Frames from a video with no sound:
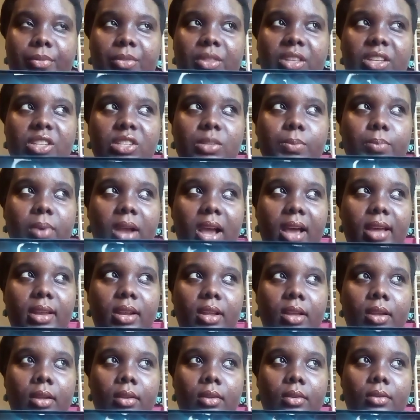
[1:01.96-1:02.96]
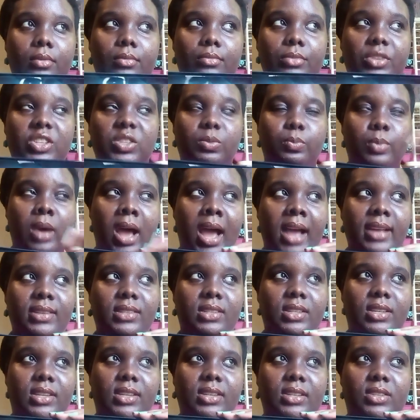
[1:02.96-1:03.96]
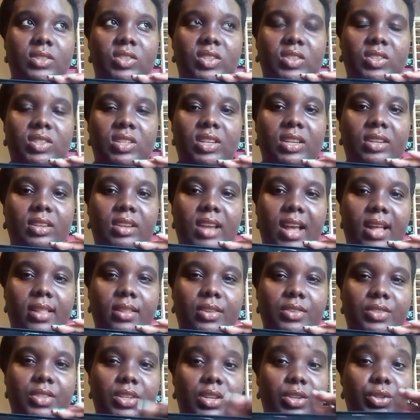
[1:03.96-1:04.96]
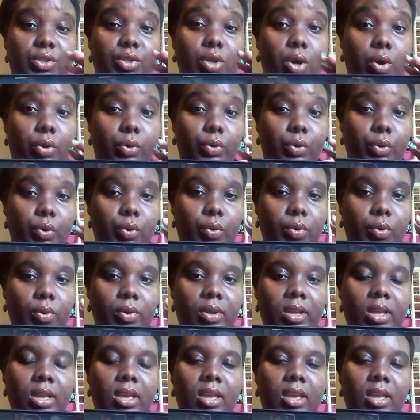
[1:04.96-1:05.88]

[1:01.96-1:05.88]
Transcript: This product, this box is $16 in total.